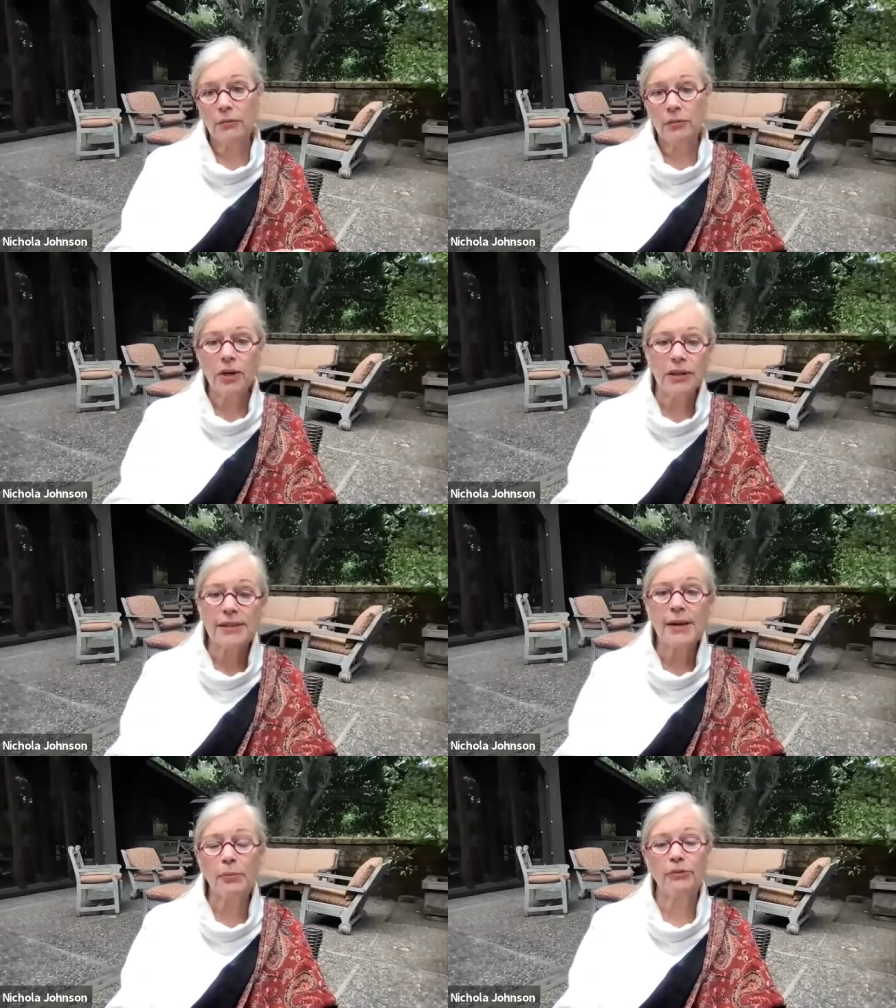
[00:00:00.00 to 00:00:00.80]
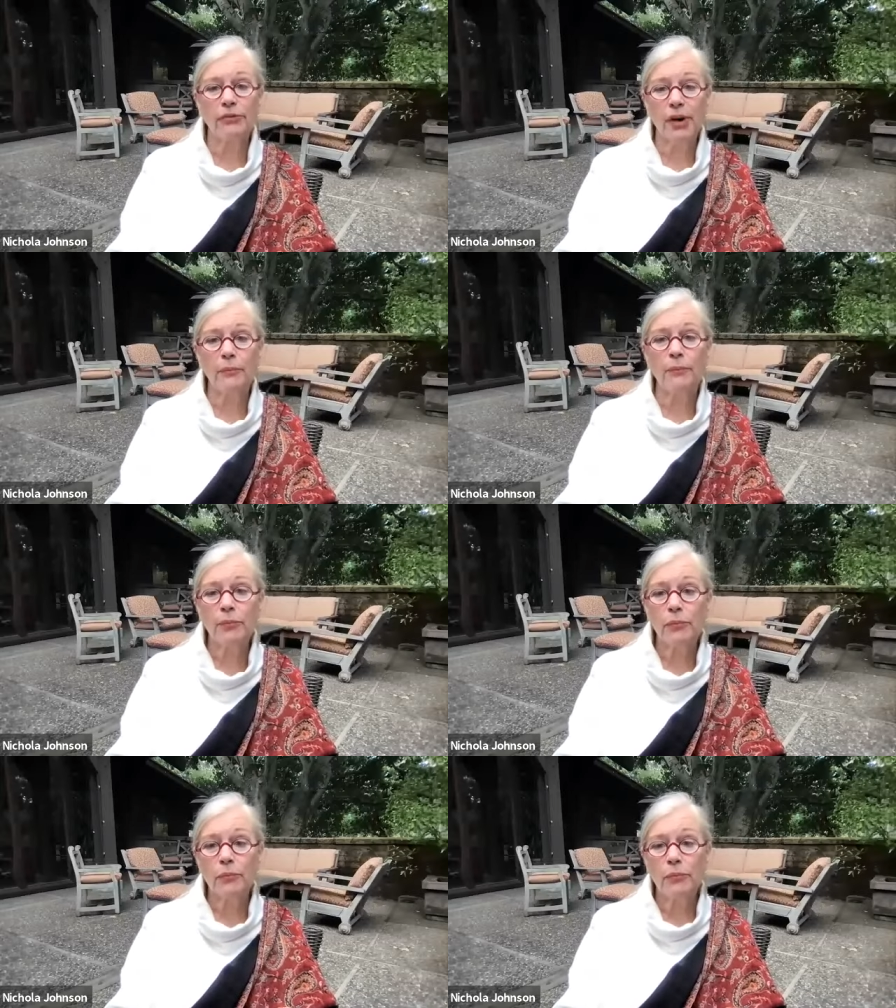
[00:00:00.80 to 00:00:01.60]
we're not separate from
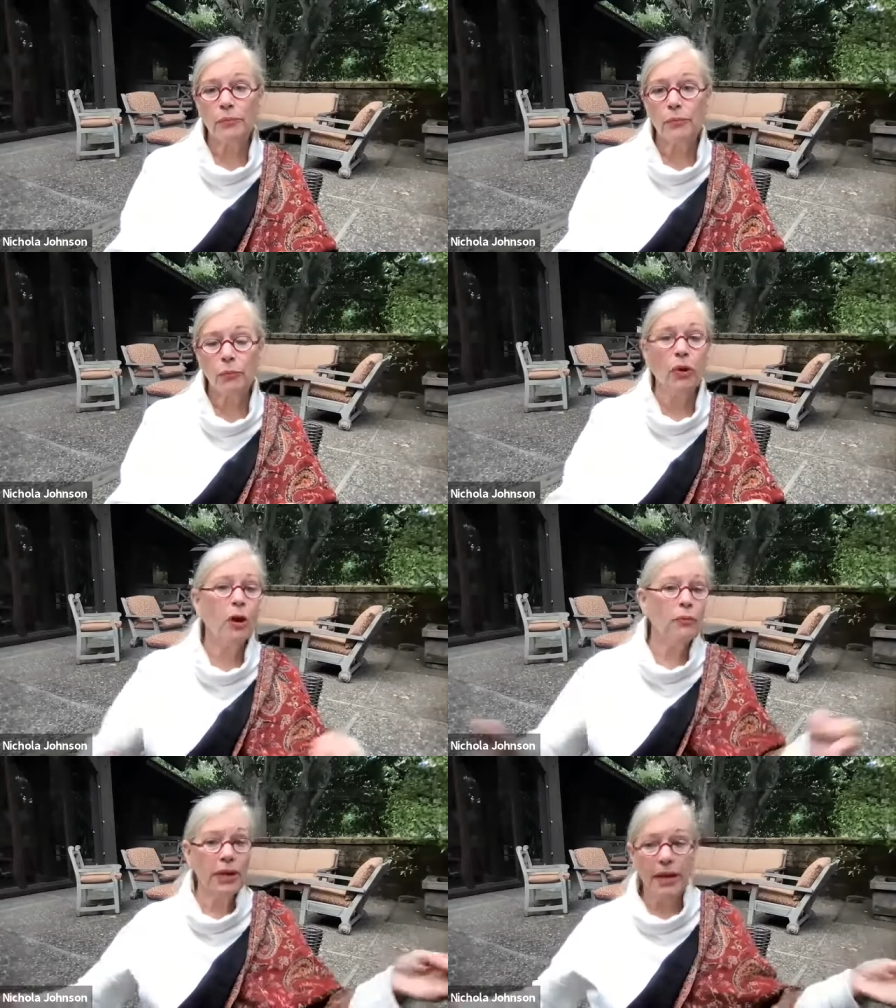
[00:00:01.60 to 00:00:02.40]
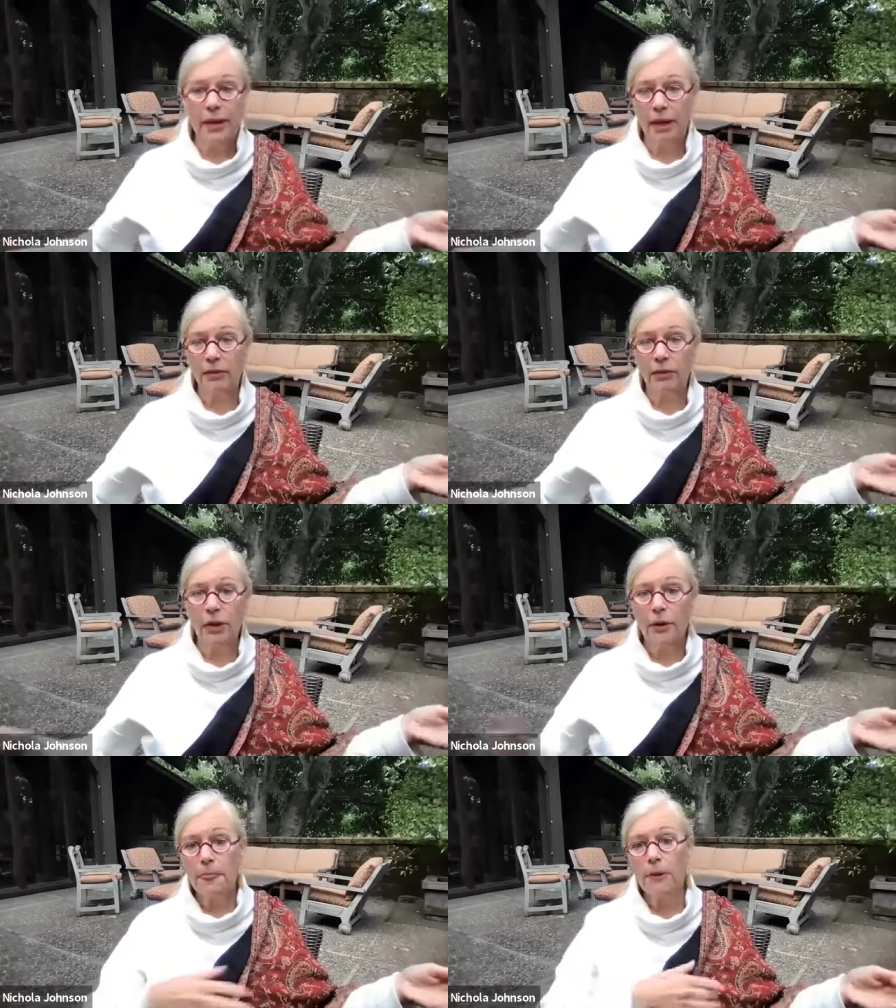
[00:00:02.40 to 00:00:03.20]
we're already in it
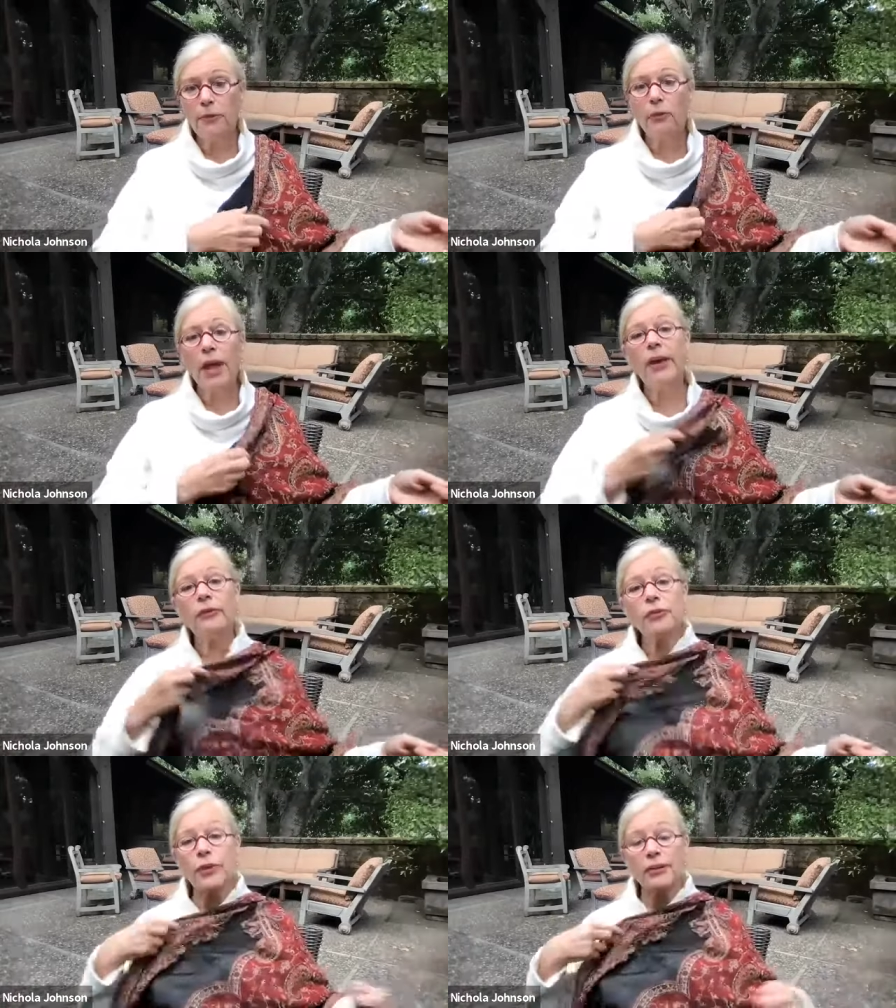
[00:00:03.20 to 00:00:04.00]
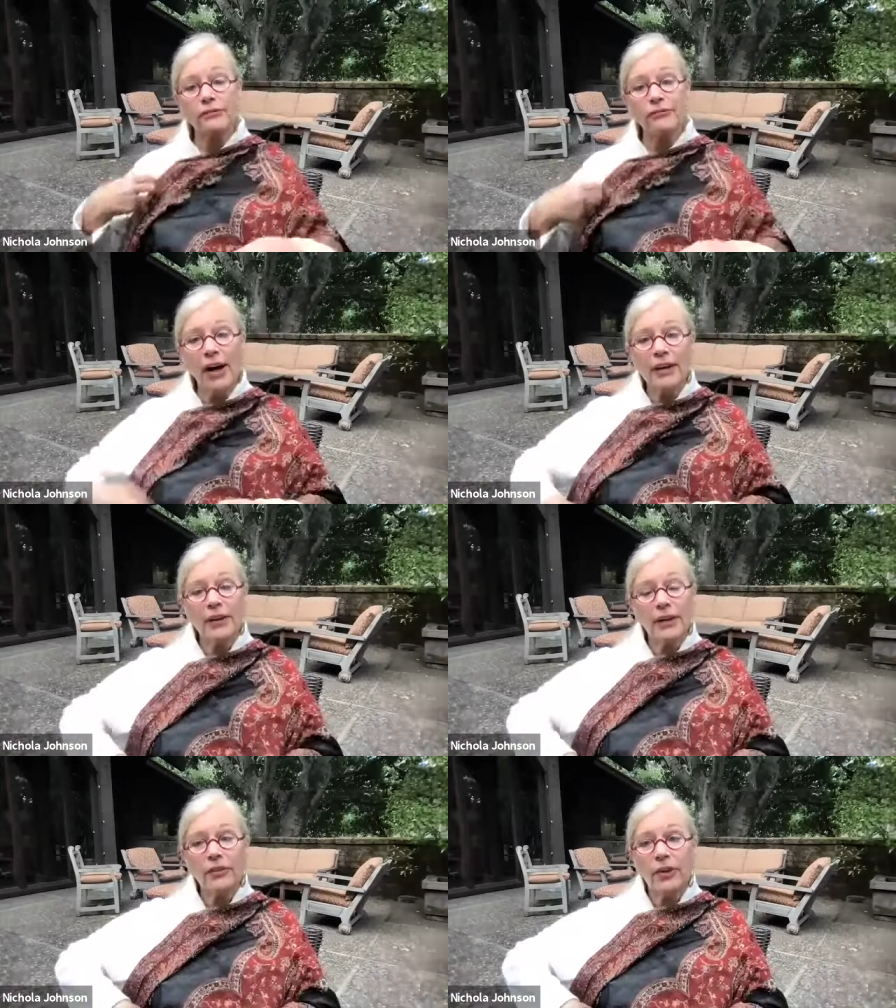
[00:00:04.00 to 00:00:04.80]
you don't enter it and find
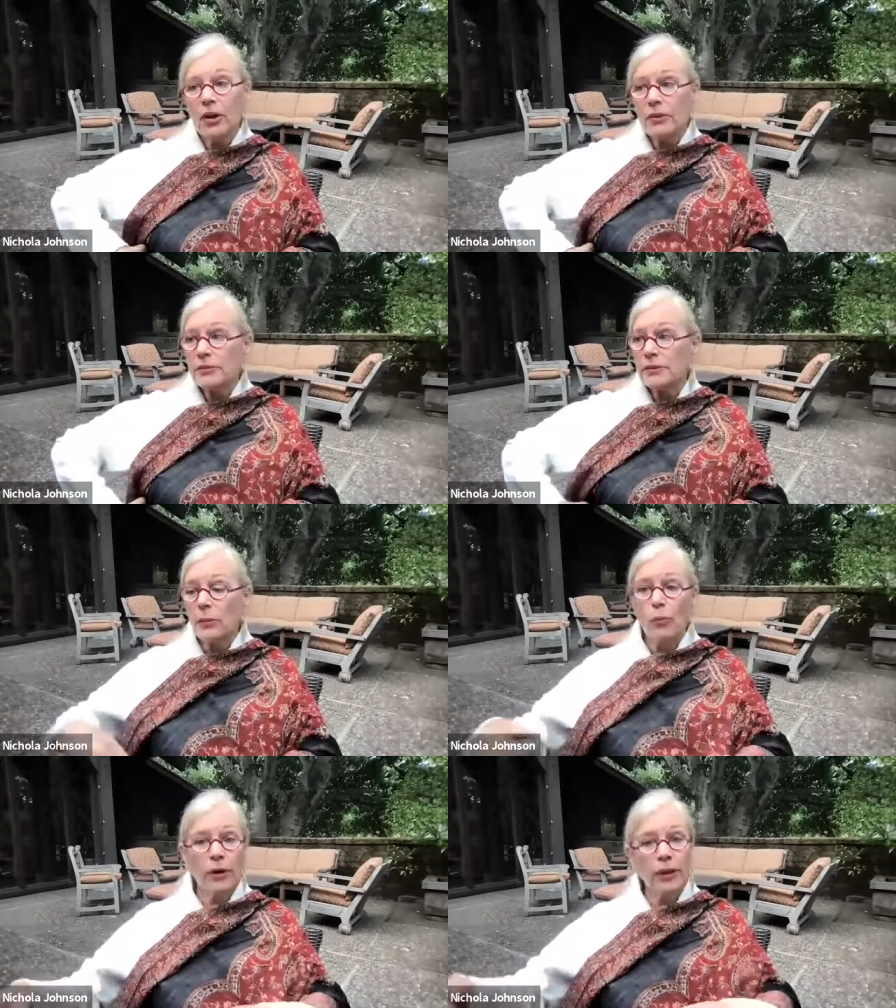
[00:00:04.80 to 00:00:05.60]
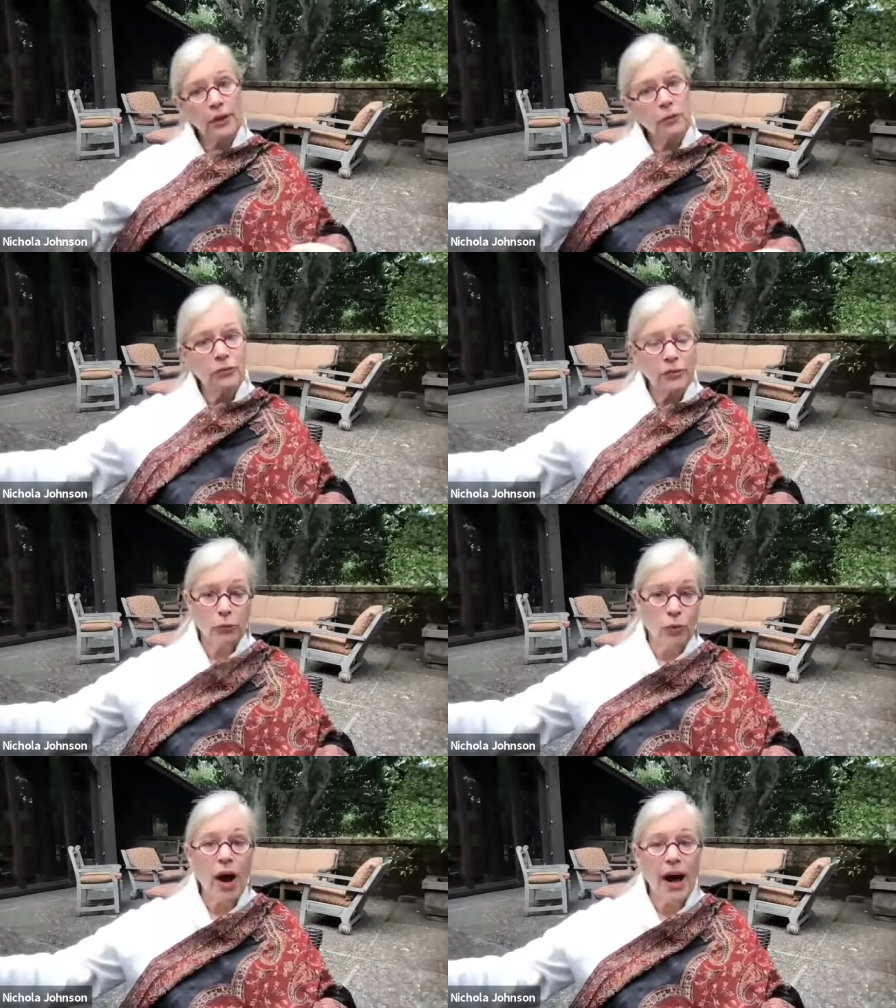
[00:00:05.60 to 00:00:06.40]
it somewhere, like you
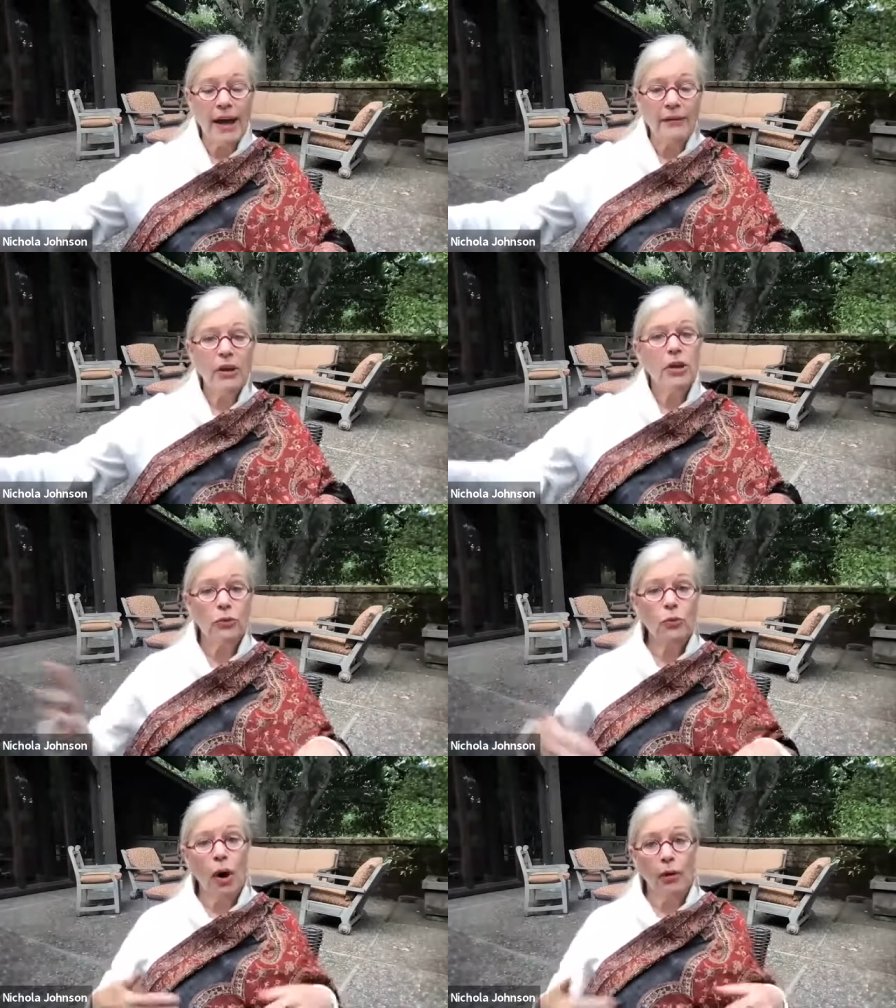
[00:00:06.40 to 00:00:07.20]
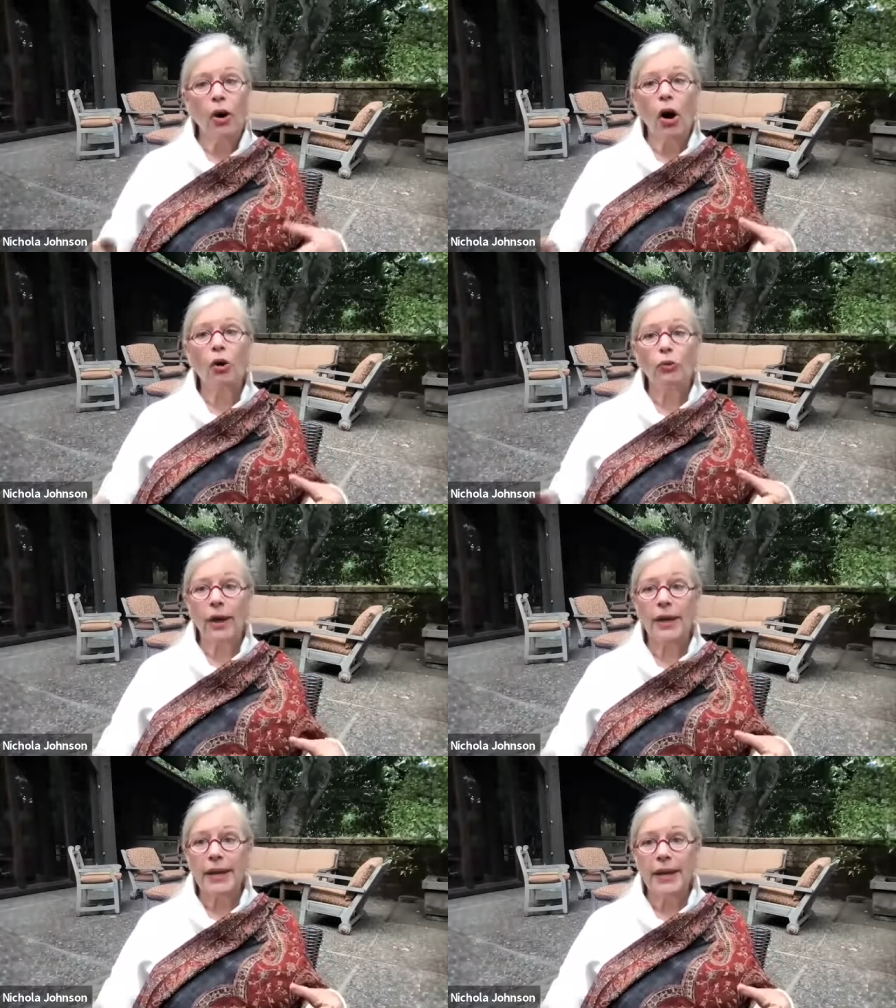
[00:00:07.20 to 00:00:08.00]
arrive, you are
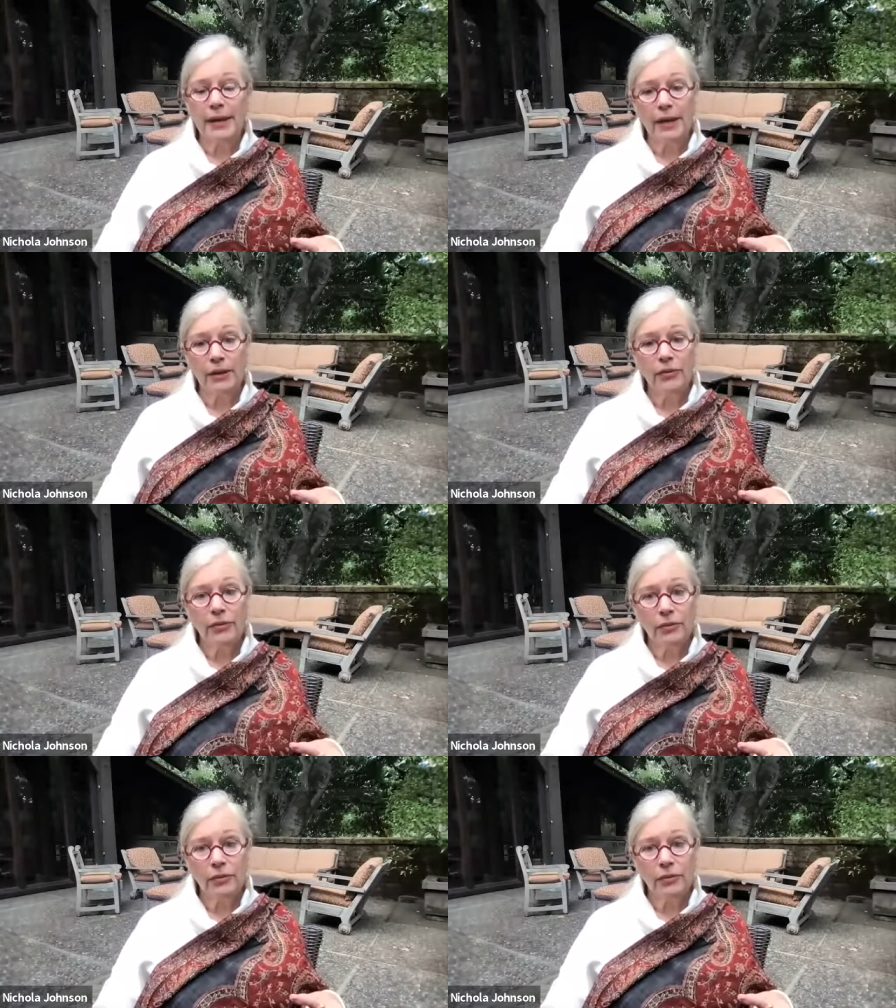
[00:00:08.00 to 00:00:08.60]
already in it.